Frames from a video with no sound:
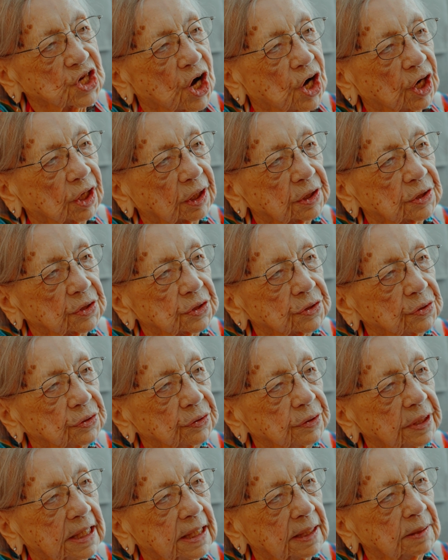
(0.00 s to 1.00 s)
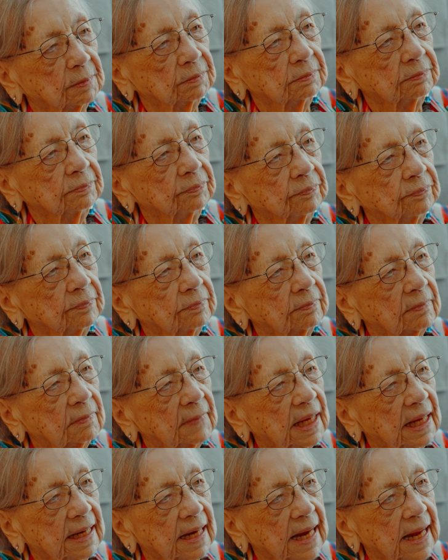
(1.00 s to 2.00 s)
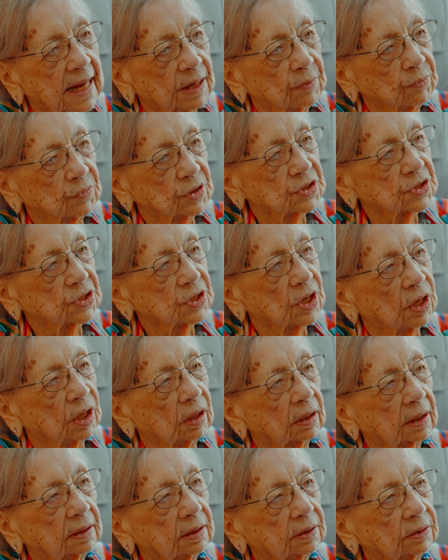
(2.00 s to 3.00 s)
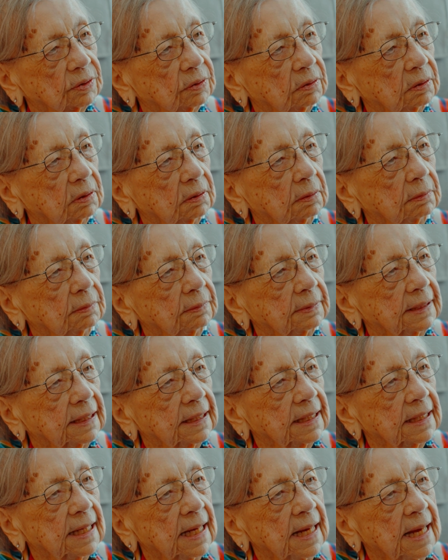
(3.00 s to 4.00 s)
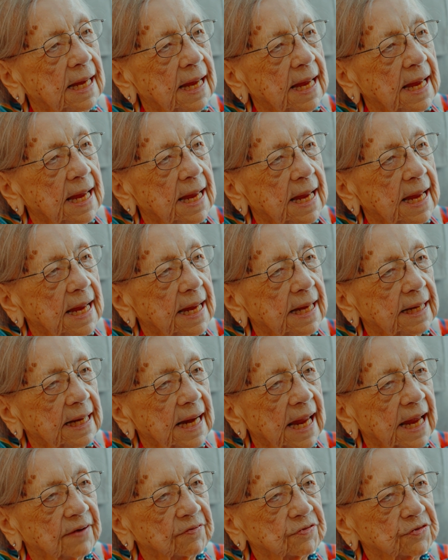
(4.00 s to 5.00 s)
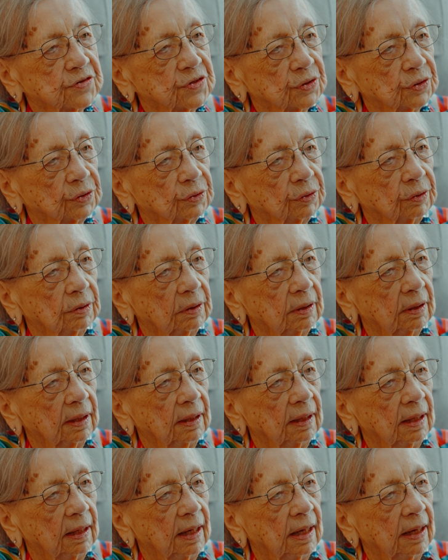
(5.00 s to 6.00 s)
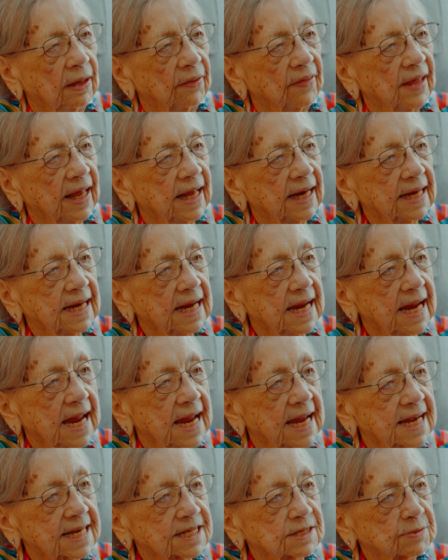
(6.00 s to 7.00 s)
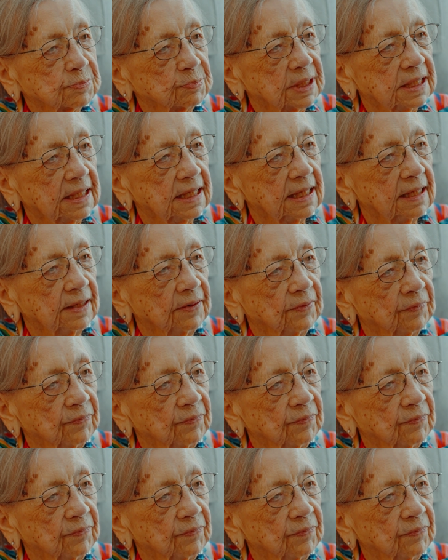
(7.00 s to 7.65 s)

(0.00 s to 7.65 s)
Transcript: talking to him, and Ann was talking to him, and after that he asked me,